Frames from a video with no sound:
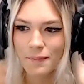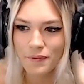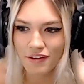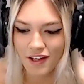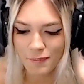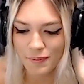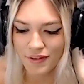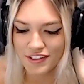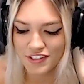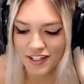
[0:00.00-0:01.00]
But a lot of people
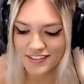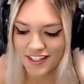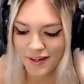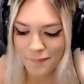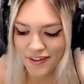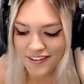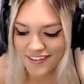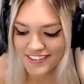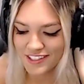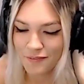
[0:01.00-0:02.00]
like try to say I'm like
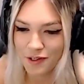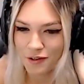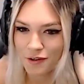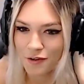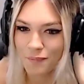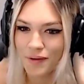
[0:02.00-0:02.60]
silver or gold,